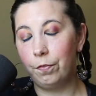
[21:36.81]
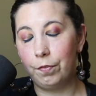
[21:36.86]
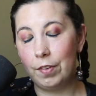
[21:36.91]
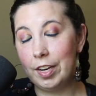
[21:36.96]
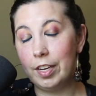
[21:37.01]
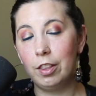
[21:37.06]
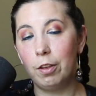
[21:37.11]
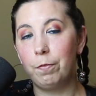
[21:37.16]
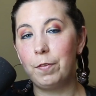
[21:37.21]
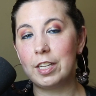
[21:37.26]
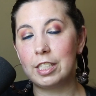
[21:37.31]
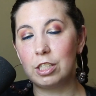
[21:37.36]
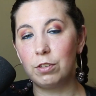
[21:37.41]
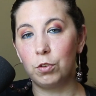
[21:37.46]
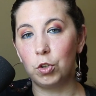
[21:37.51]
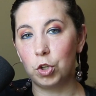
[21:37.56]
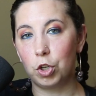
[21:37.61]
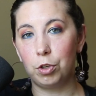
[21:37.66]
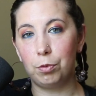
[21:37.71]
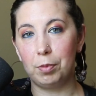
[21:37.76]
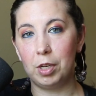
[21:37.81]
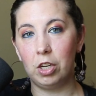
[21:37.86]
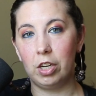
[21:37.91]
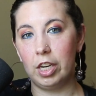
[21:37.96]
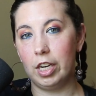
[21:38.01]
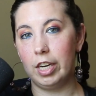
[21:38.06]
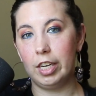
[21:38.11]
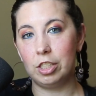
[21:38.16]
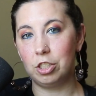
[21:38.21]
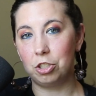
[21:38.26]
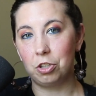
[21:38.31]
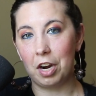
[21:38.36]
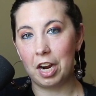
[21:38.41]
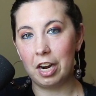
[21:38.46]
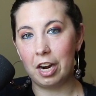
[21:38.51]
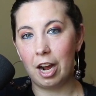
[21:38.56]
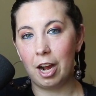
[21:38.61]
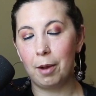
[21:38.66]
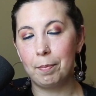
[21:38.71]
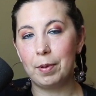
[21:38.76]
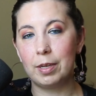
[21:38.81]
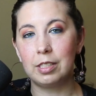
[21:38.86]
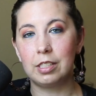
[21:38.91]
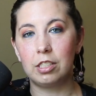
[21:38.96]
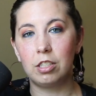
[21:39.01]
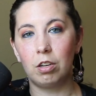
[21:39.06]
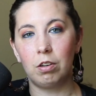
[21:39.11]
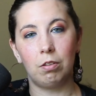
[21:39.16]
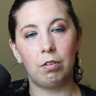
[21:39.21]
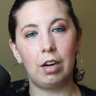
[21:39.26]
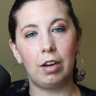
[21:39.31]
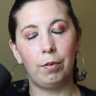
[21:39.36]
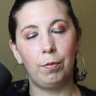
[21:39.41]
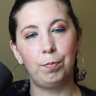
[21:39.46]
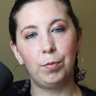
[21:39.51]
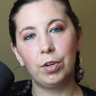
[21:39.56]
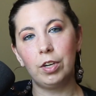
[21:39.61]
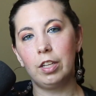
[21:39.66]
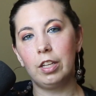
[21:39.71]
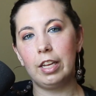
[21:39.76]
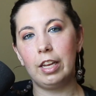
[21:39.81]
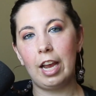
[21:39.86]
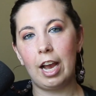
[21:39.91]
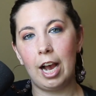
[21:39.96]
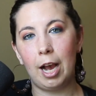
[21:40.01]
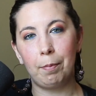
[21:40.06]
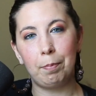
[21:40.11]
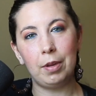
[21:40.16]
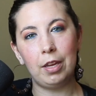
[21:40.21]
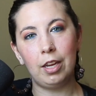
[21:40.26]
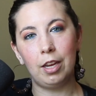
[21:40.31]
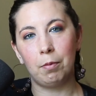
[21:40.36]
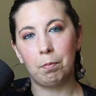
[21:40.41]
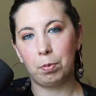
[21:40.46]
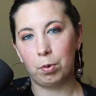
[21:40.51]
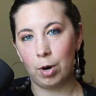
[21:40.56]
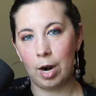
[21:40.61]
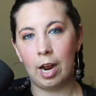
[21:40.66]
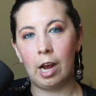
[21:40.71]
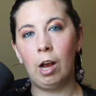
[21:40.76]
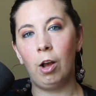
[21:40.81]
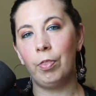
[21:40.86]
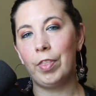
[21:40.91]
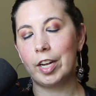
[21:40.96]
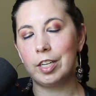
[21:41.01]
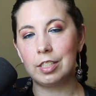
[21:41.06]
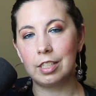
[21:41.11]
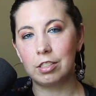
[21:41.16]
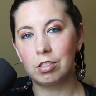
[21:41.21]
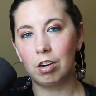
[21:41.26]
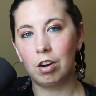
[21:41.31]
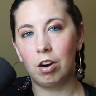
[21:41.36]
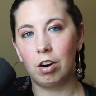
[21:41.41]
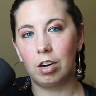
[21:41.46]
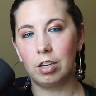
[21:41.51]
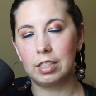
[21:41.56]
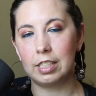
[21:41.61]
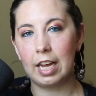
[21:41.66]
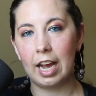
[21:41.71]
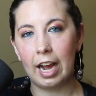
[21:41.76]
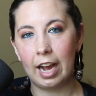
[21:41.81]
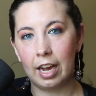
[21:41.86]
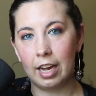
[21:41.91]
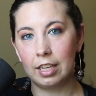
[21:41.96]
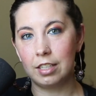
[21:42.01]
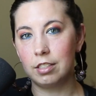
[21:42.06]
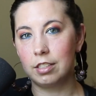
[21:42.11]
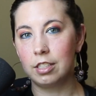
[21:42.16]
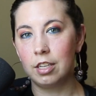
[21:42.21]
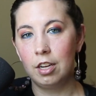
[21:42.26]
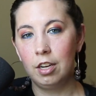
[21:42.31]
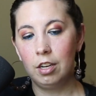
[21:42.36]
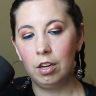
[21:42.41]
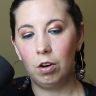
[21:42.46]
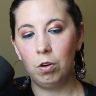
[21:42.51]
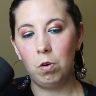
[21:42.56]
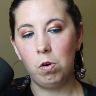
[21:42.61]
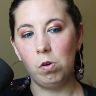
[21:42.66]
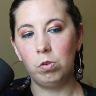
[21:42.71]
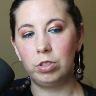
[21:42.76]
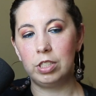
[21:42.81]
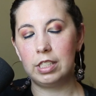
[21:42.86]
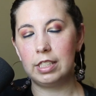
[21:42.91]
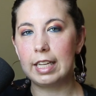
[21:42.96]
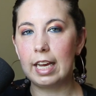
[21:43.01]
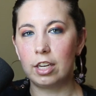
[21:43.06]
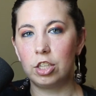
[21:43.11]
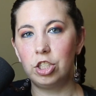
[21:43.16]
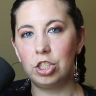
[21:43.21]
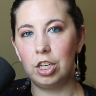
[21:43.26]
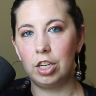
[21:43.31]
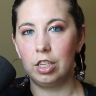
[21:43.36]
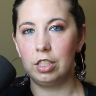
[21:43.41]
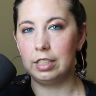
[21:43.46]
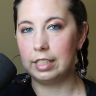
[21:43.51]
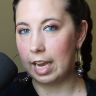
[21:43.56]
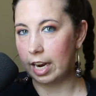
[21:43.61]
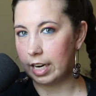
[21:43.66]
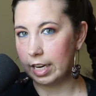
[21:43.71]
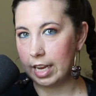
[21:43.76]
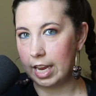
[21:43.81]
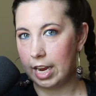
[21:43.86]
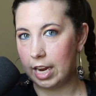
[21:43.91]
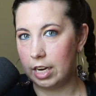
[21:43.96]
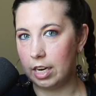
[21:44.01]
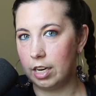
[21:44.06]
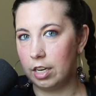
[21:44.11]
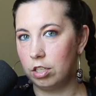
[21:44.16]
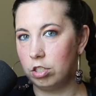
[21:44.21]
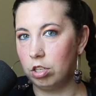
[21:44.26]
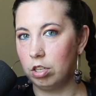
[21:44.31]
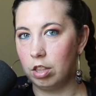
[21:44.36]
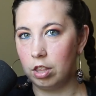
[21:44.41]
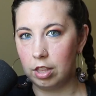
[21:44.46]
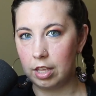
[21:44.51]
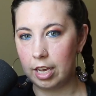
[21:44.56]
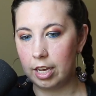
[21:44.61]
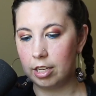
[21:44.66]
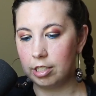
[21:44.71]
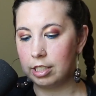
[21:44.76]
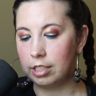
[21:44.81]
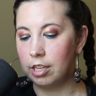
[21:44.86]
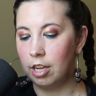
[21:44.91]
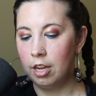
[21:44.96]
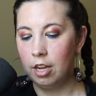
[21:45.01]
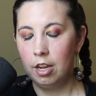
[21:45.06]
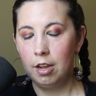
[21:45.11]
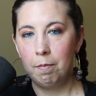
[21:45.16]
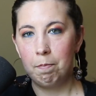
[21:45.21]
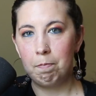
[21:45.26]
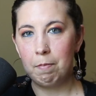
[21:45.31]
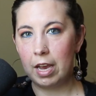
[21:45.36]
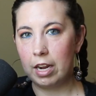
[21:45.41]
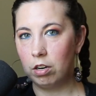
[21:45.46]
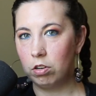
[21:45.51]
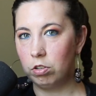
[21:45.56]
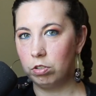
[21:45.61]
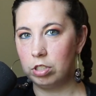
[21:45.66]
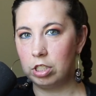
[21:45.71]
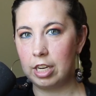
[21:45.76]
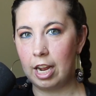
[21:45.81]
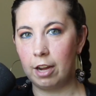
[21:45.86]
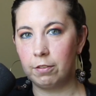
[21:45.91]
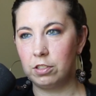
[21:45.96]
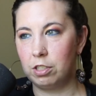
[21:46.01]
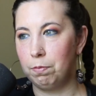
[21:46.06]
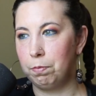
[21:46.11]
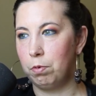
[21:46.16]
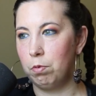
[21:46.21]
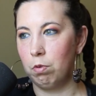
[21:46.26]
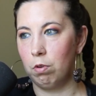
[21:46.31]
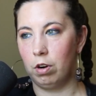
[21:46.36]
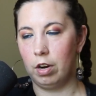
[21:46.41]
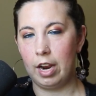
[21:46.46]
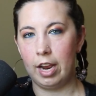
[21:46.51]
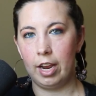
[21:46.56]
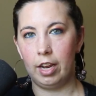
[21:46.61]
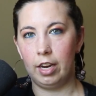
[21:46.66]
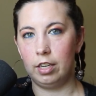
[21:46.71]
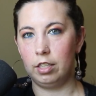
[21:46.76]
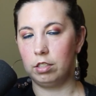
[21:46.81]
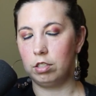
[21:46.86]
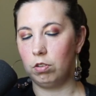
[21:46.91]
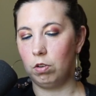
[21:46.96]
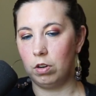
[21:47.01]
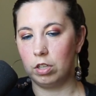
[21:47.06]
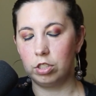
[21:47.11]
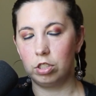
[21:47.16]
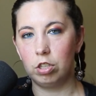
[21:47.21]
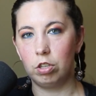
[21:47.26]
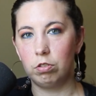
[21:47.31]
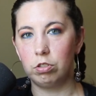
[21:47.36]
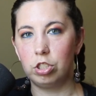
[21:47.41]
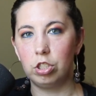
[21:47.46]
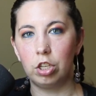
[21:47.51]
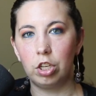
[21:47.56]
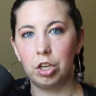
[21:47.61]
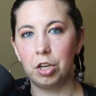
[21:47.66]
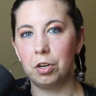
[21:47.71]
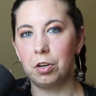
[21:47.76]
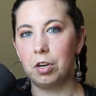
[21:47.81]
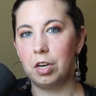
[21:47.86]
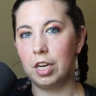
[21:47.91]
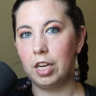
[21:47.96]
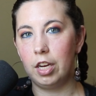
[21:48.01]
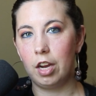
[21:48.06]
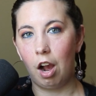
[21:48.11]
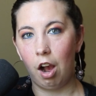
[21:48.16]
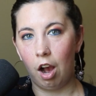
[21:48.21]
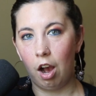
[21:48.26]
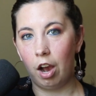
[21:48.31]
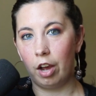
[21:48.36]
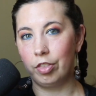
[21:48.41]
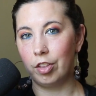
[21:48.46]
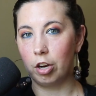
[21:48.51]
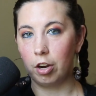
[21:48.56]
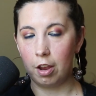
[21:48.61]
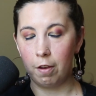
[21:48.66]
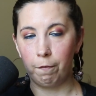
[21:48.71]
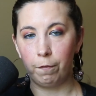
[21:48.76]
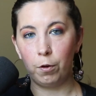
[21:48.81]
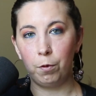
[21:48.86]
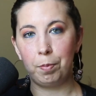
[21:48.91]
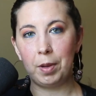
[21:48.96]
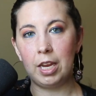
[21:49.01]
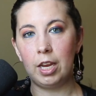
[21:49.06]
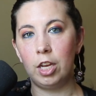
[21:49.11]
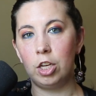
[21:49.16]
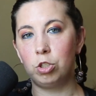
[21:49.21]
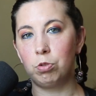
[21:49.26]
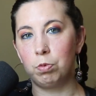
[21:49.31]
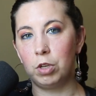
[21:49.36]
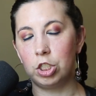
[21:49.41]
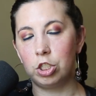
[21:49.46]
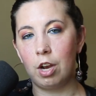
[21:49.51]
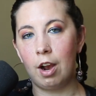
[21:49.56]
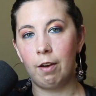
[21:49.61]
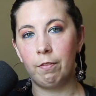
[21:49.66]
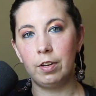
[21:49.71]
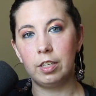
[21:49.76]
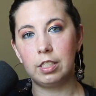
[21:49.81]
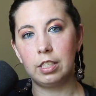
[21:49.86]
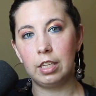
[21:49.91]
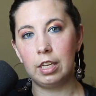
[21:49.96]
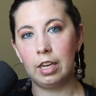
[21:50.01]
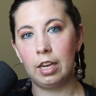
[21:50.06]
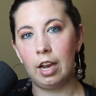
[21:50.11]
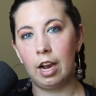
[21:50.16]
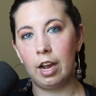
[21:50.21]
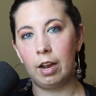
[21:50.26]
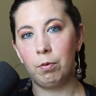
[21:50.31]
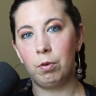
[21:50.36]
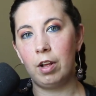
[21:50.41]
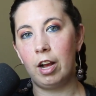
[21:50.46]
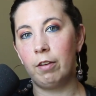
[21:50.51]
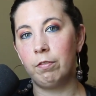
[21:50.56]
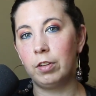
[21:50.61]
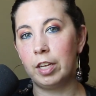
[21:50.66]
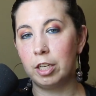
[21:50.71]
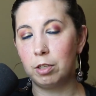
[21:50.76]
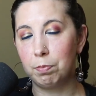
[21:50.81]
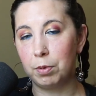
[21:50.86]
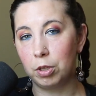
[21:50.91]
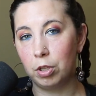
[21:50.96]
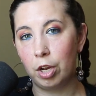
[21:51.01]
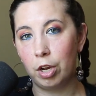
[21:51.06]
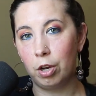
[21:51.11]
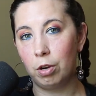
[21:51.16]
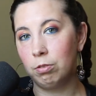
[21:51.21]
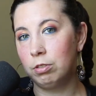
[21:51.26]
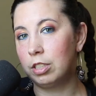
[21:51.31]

in the festival community, straight up. And so I'm really happy and proud that Desert Hearts has a whole section dedicated to this, medical staff support, and also security on their info page, which obviously I will have linked below.